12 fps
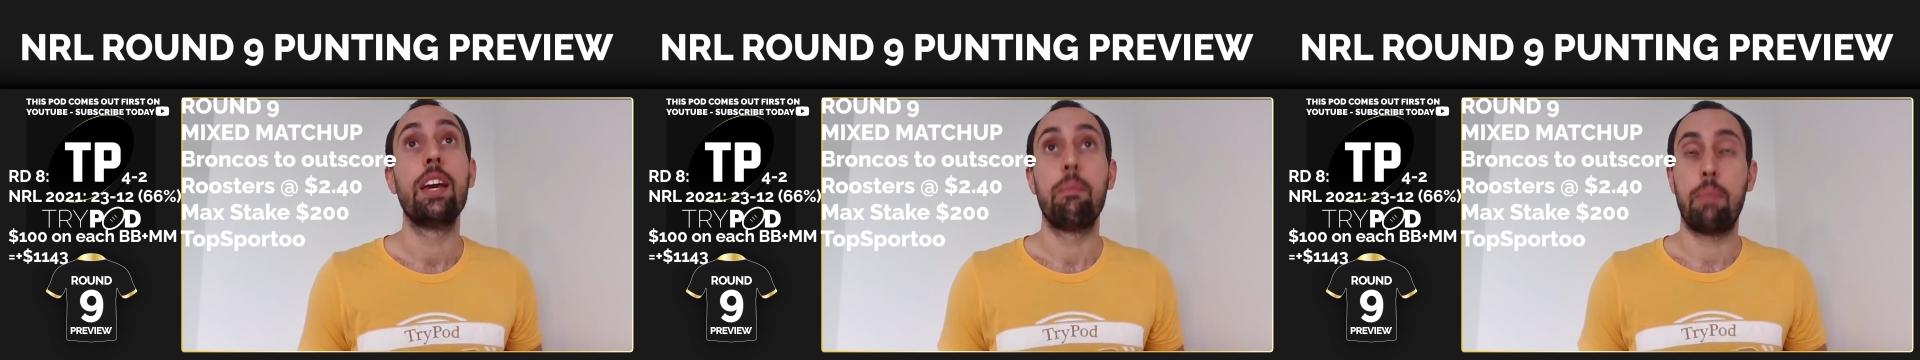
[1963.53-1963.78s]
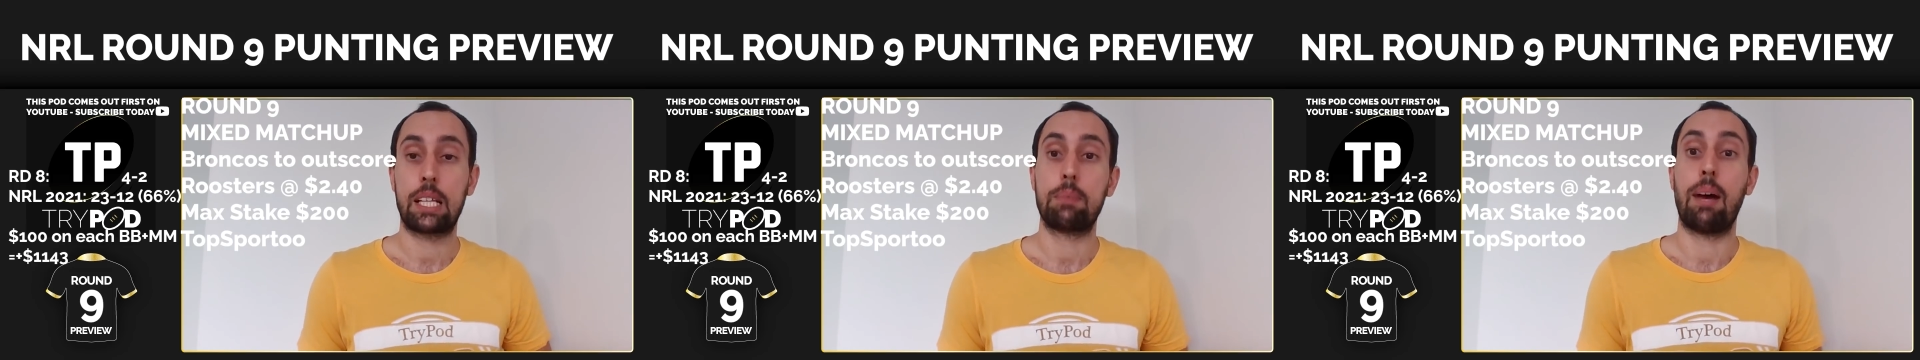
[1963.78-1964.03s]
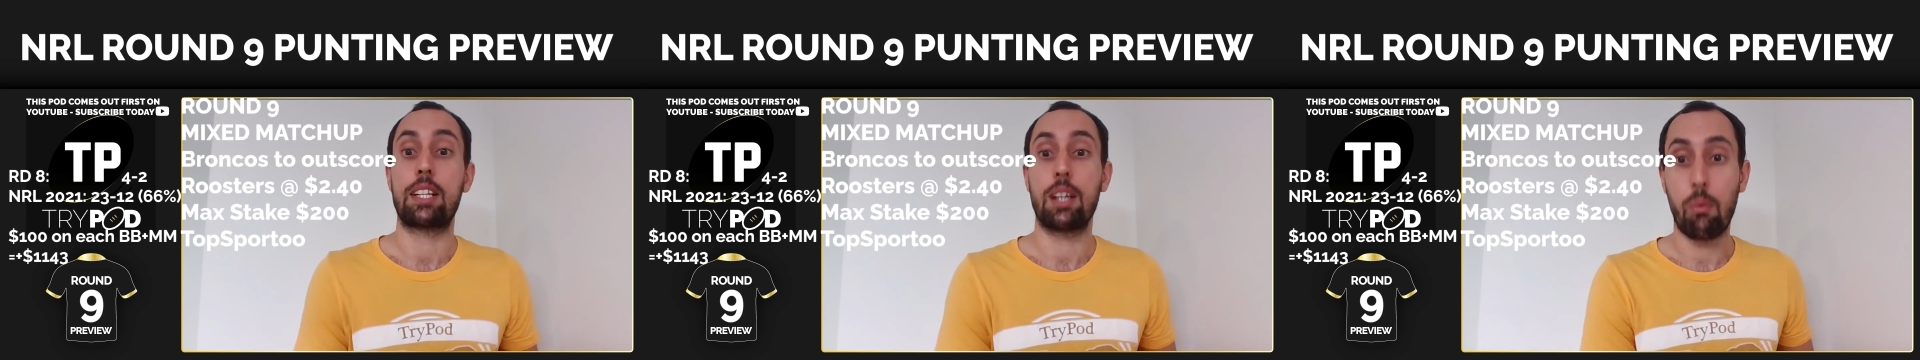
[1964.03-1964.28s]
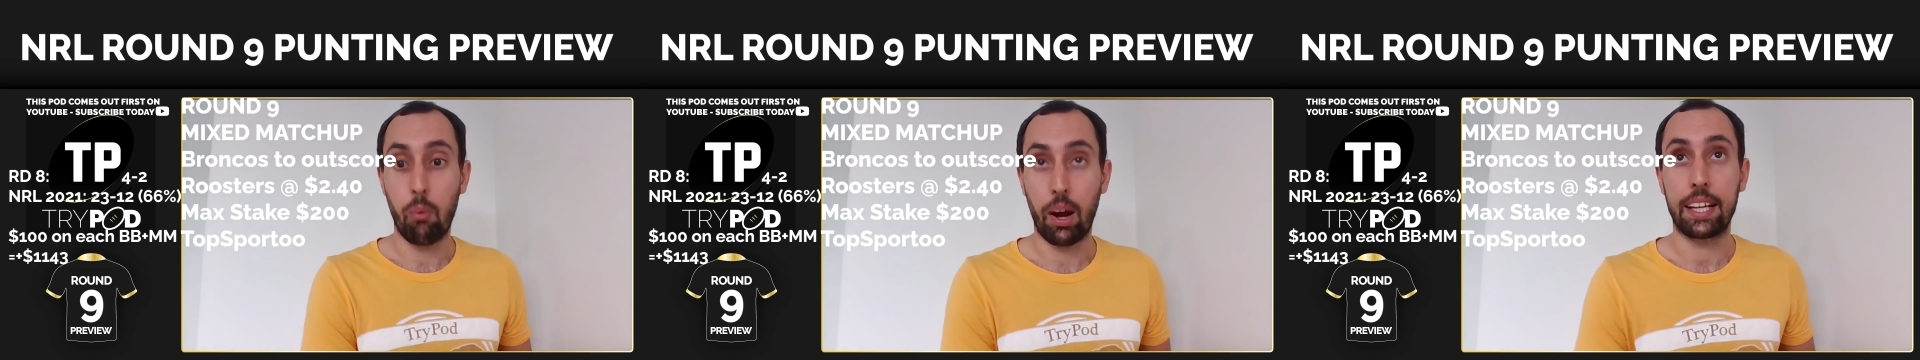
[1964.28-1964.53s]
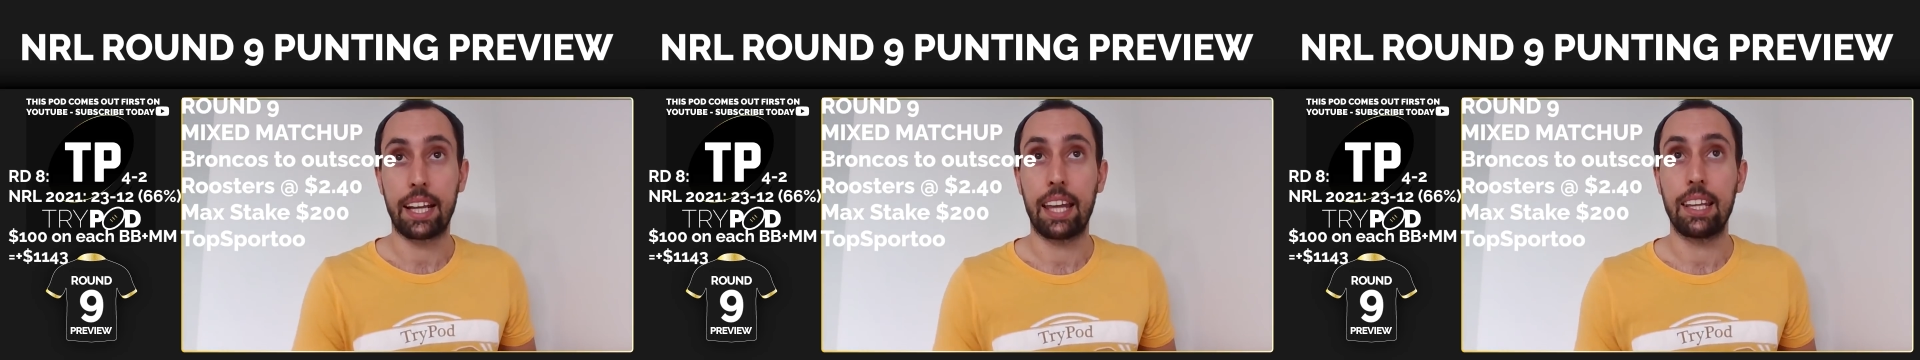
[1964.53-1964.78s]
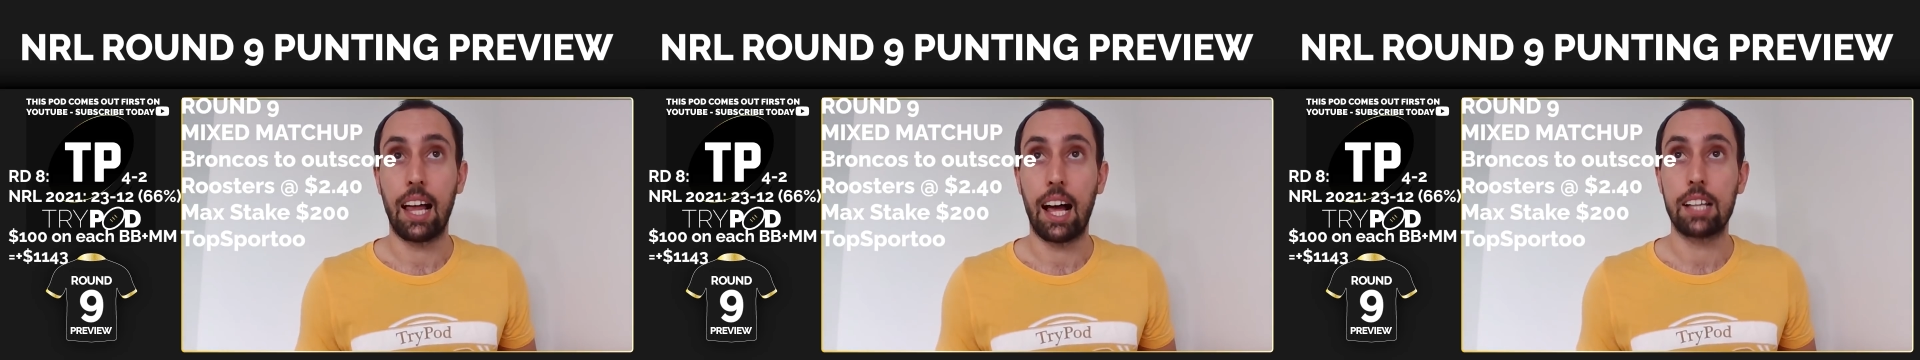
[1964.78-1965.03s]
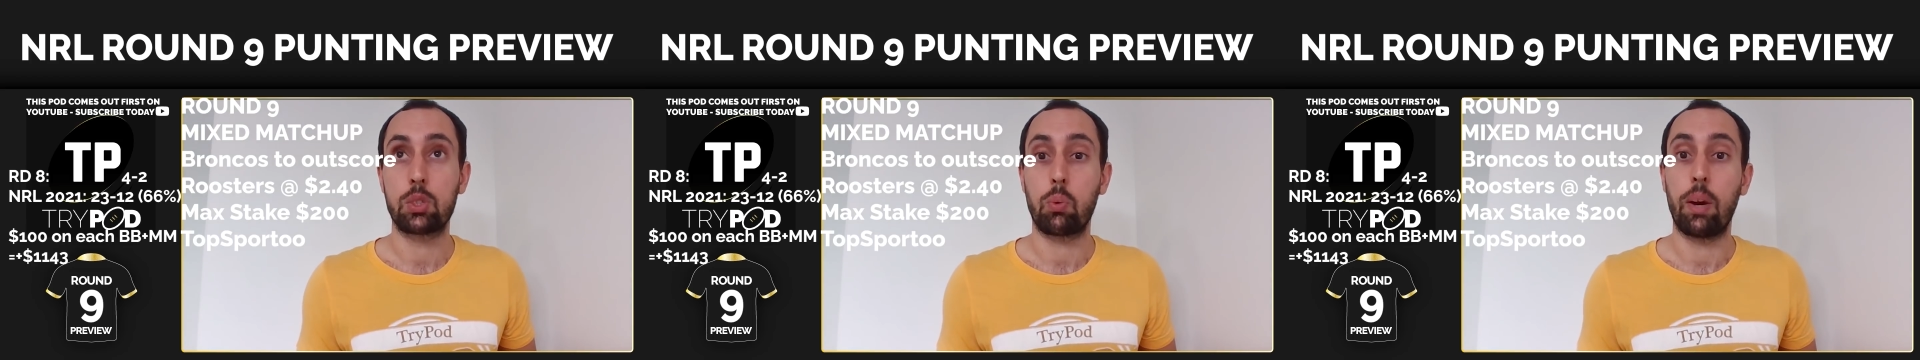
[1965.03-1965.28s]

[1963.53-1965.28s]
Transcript: Mixed matchup won again last